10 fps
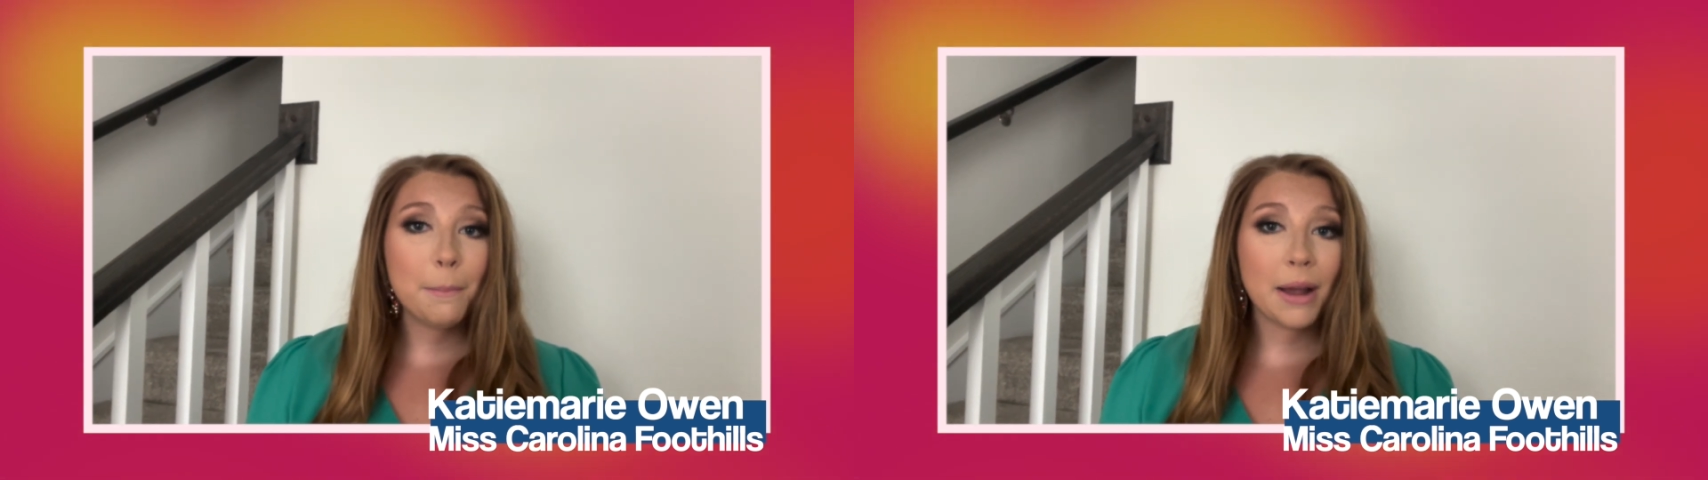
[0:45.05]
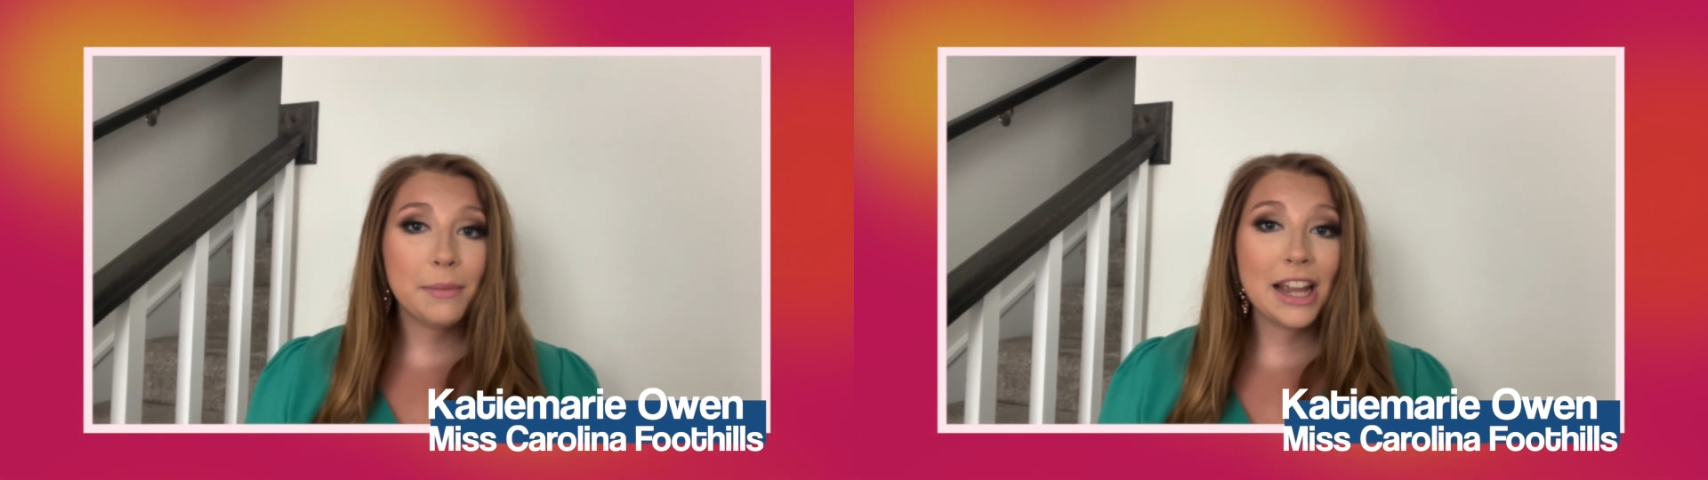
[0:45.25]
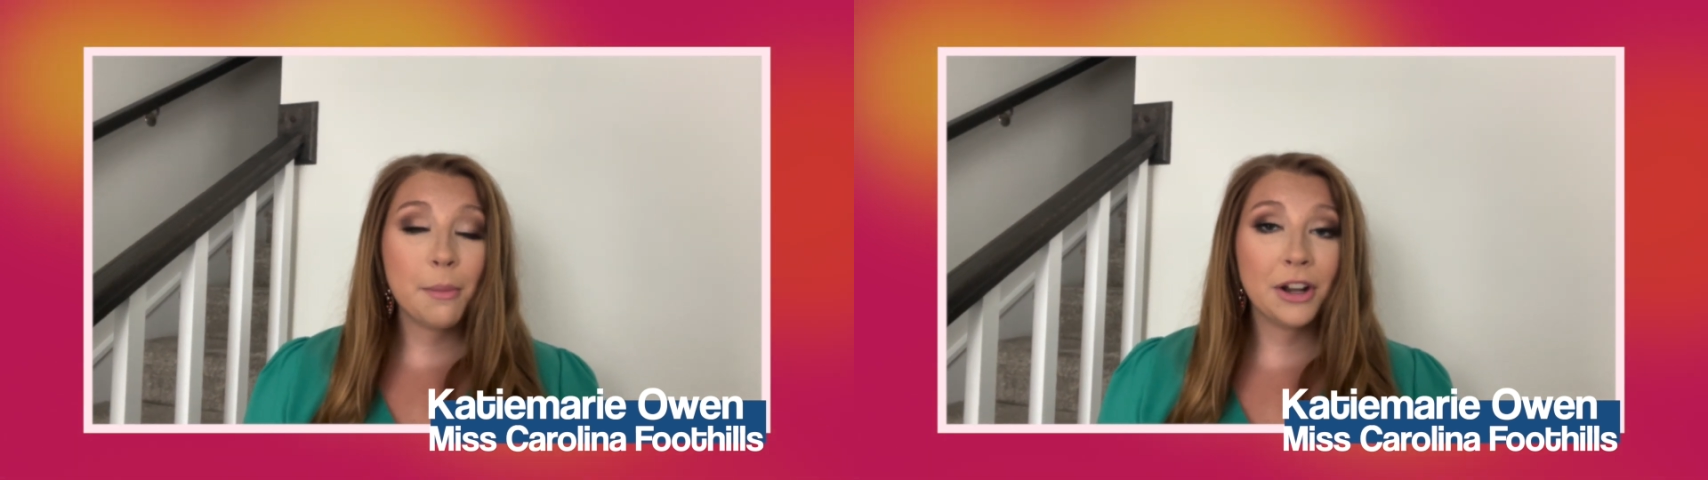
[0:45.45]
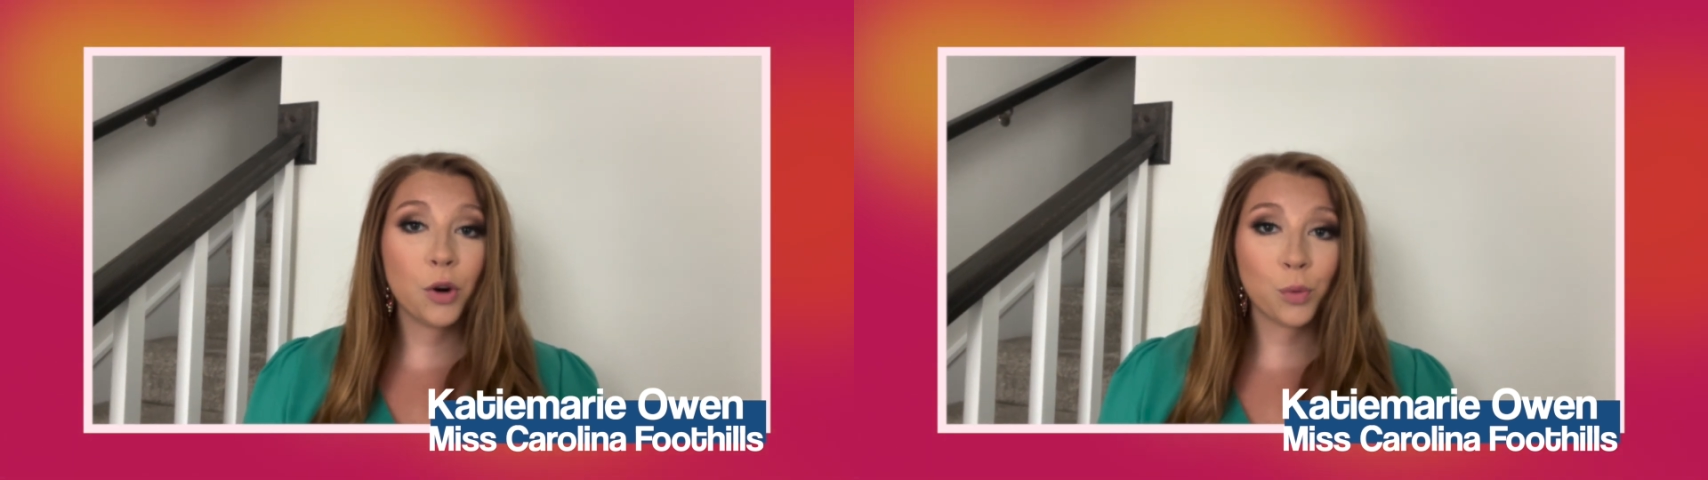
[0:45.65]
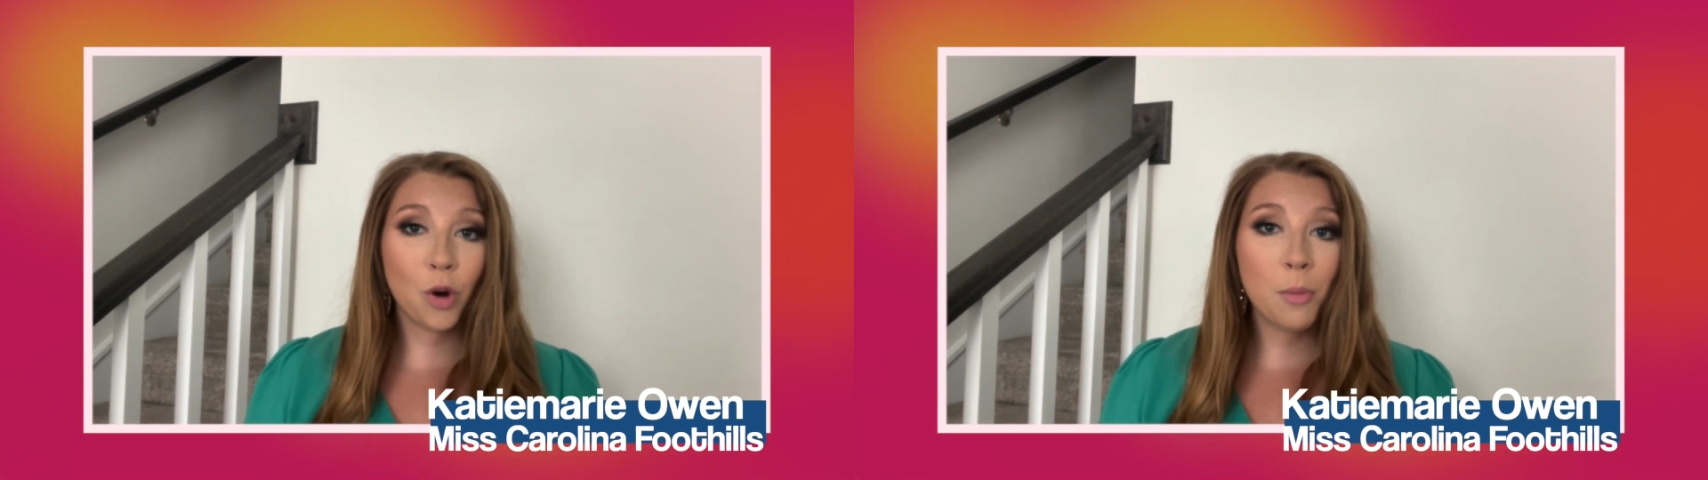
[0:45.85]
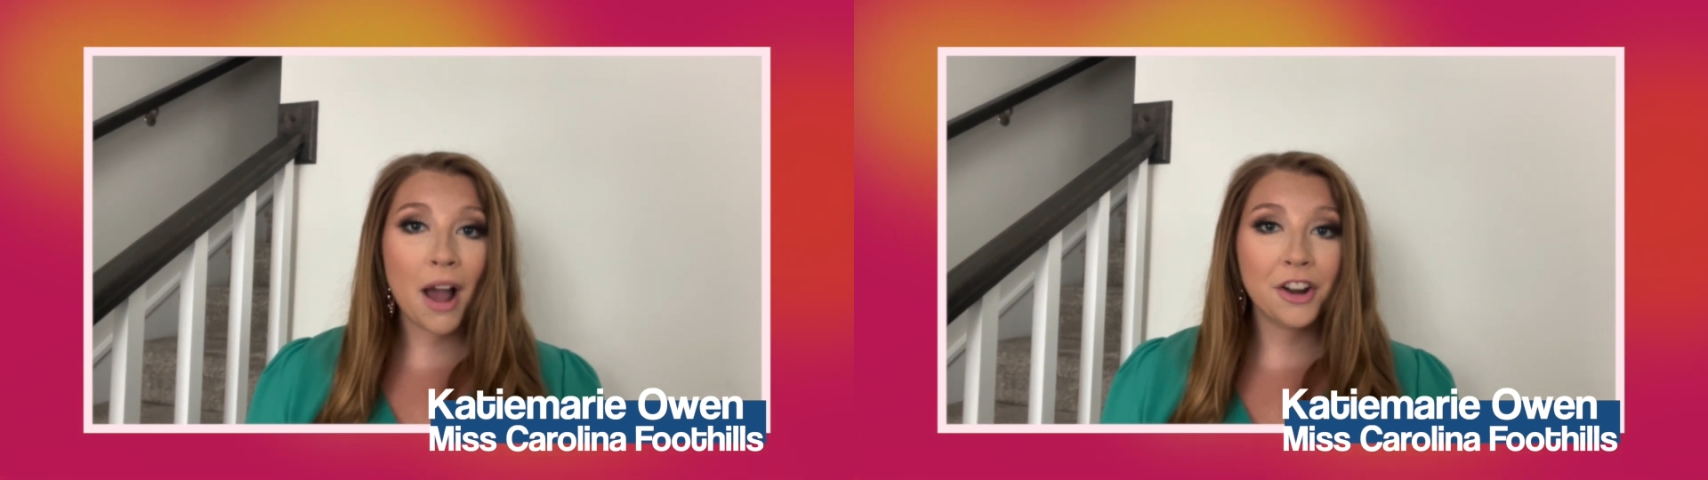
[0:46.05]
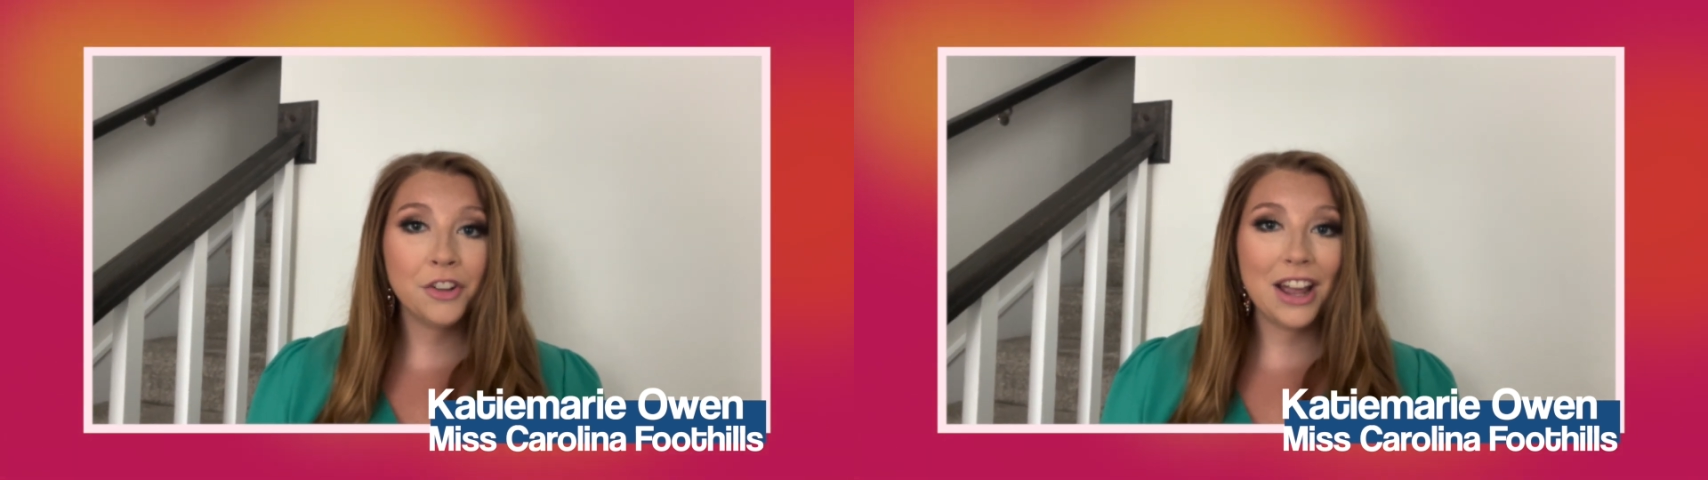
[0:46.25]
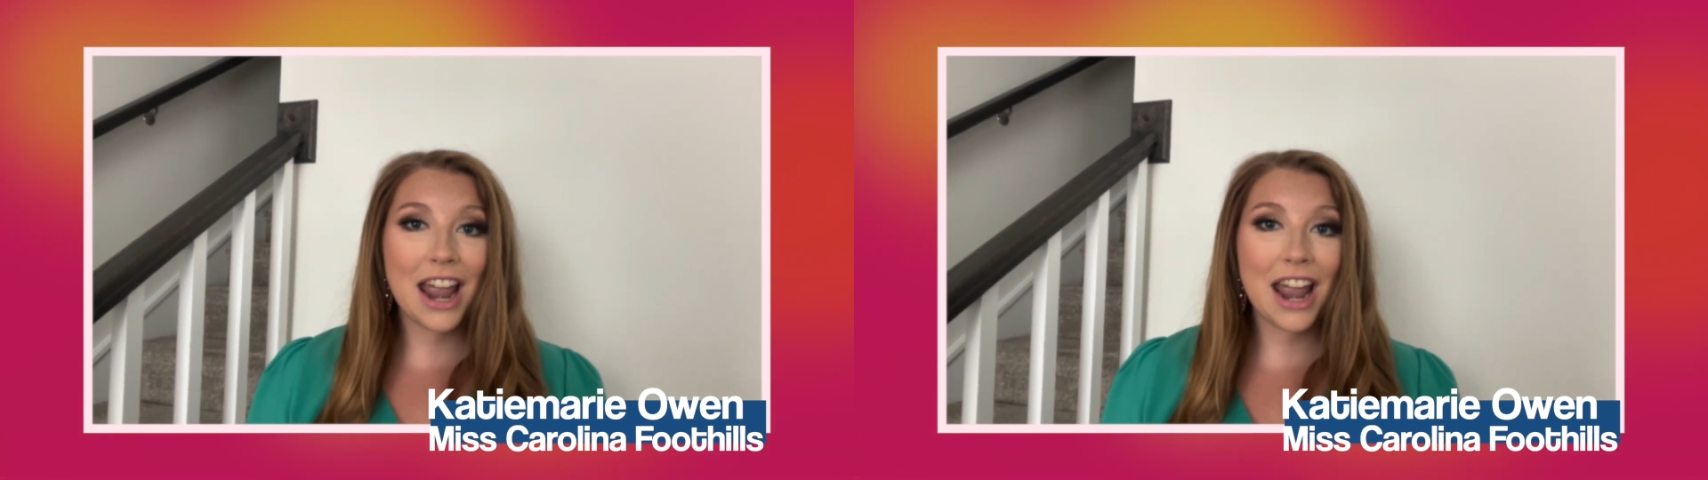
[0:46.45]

by becoming a role model